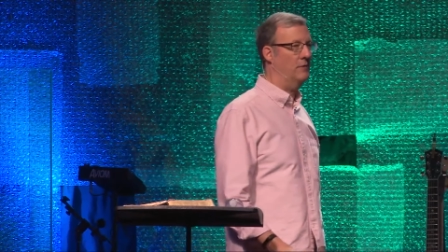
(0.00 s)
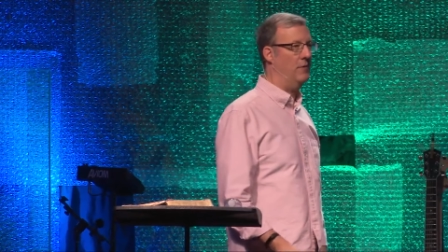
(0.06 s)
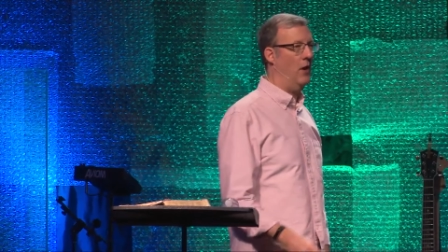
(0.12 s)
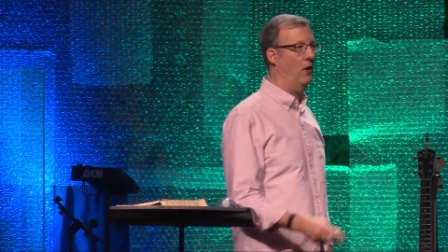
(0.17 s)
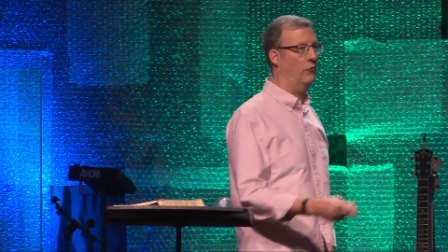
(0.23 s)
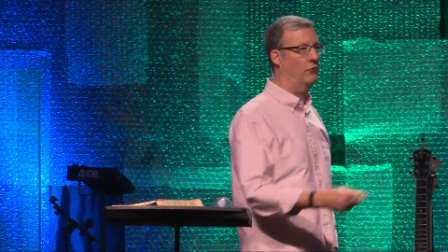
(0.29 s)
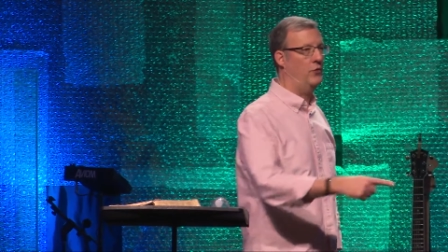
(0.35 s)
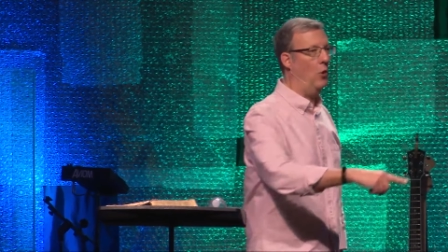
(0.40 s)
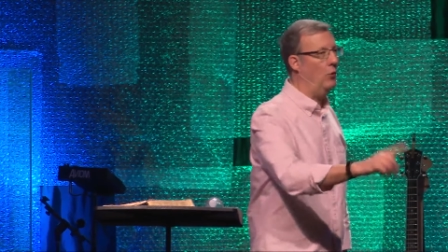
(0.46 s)
of
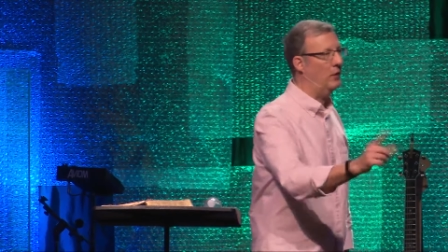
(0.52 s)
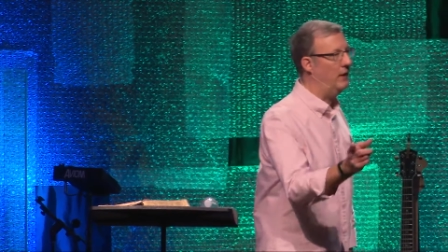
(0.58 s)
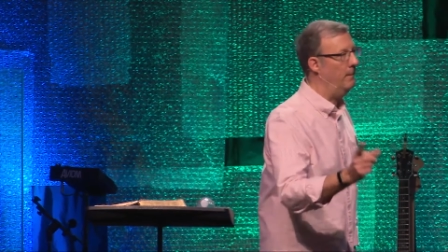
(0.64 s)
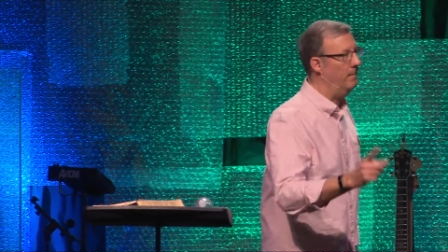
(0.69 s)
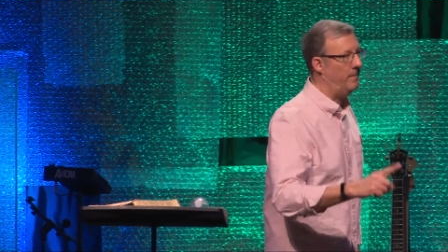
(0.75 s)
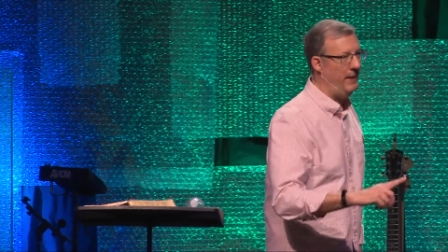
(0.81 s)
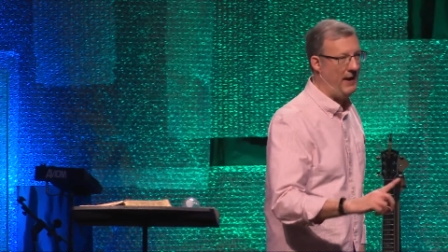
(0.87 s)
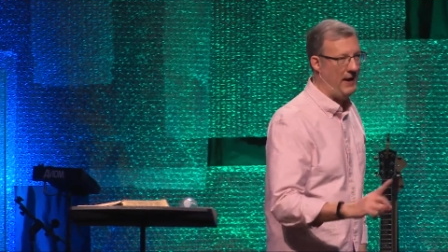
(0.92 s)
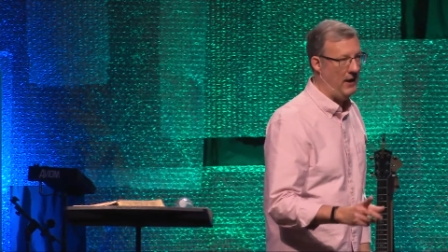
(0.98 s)
all, don't
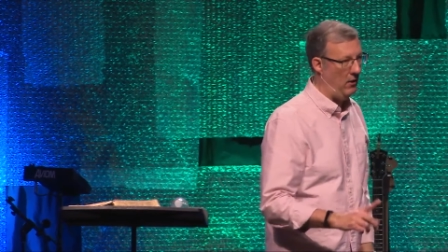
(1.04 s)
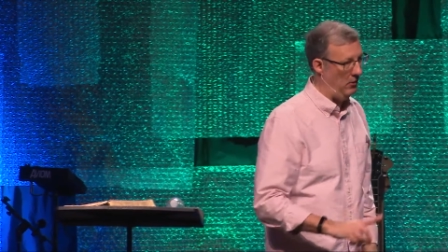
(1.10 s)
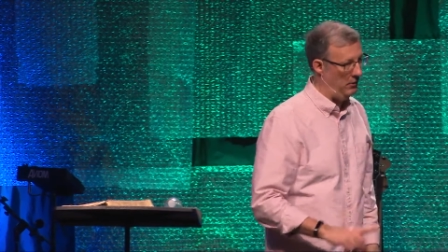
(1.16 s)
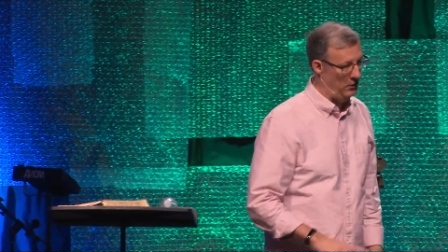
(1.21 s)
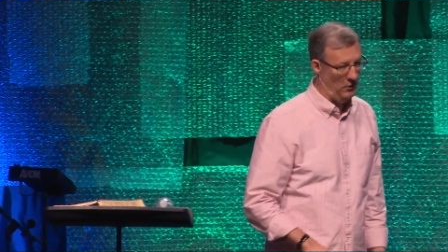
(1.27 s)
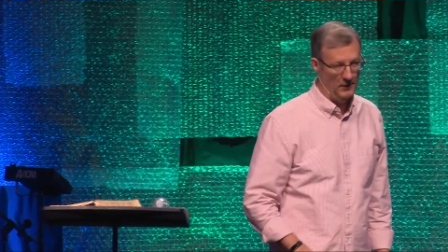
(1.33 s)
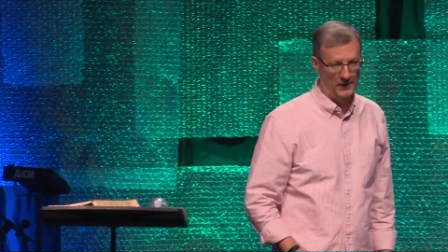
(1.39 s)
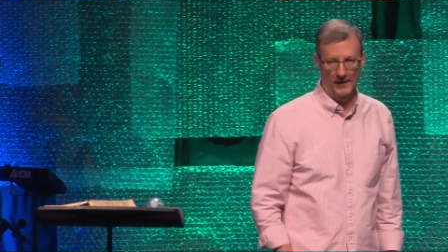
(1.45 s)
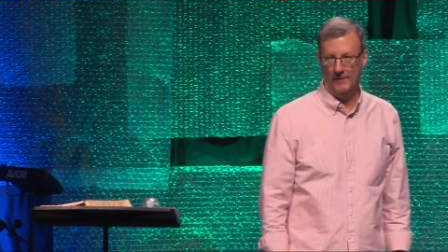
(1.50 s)
compare
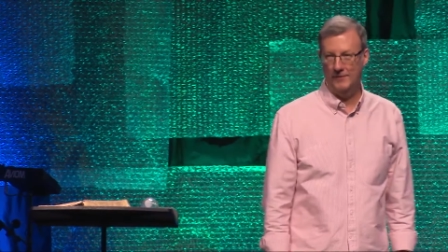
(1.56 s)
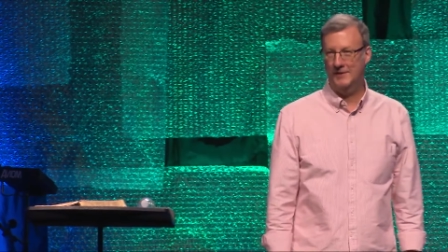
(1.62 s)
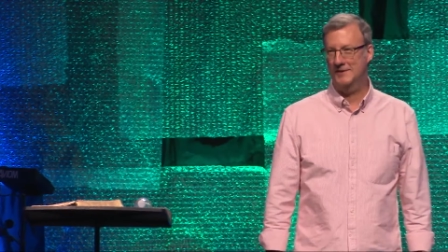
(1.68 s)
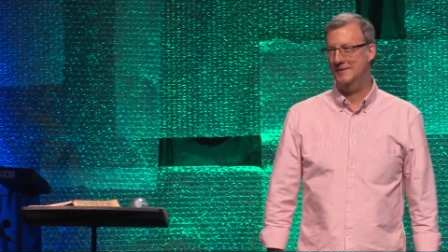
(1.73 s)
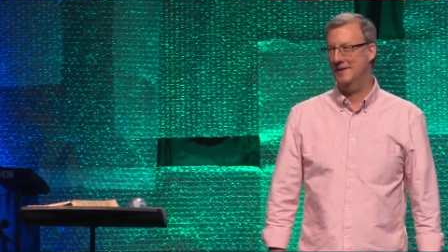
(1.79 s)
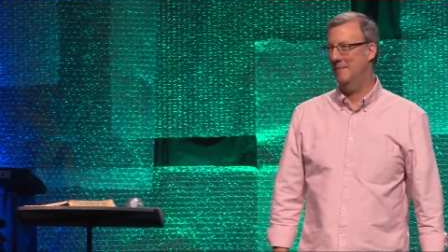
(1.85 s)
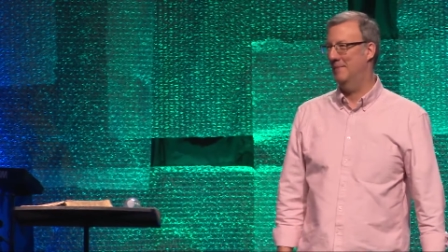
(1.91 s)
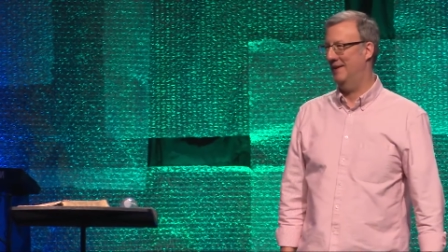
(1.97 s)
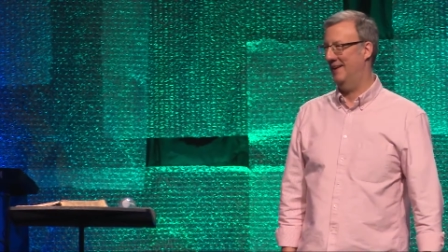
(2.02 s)
your gift to
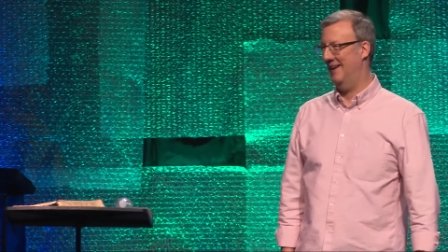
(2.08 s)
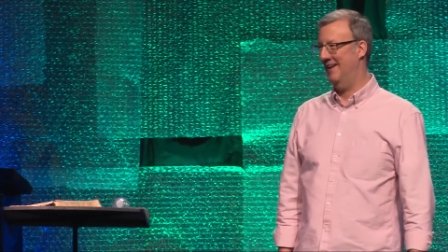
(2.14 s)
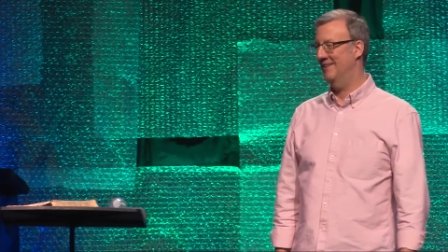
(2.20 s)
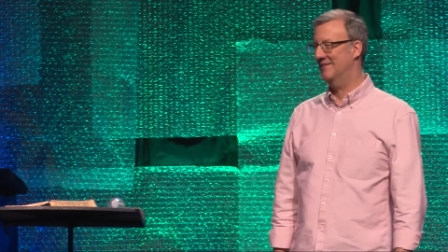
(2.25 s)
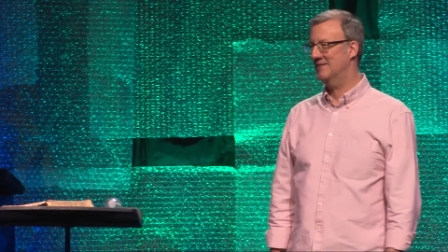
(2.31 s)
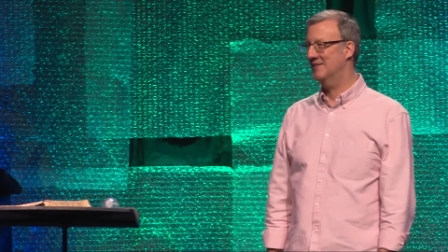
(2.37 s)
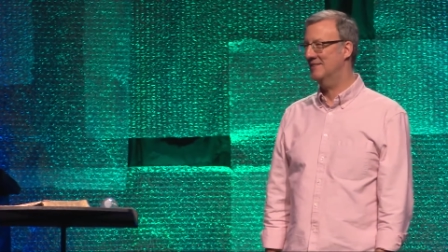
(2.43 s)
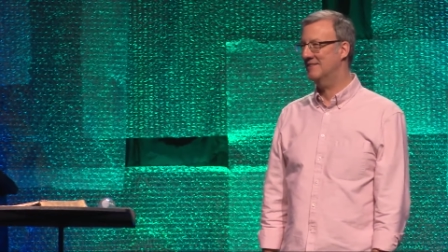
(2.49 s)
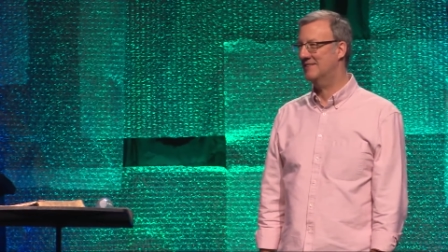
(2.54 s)
somebody
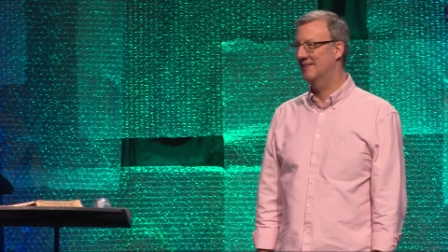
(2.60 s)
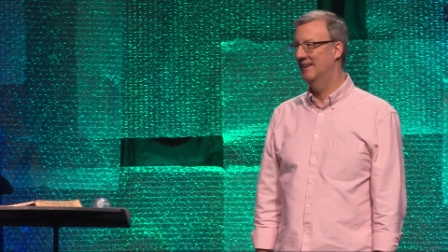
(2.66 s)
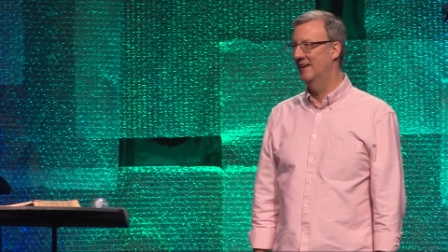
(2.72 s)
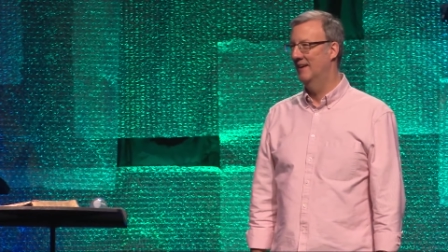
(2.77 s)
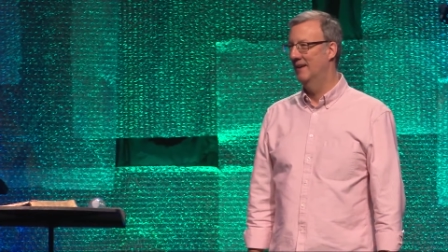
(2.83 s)
else's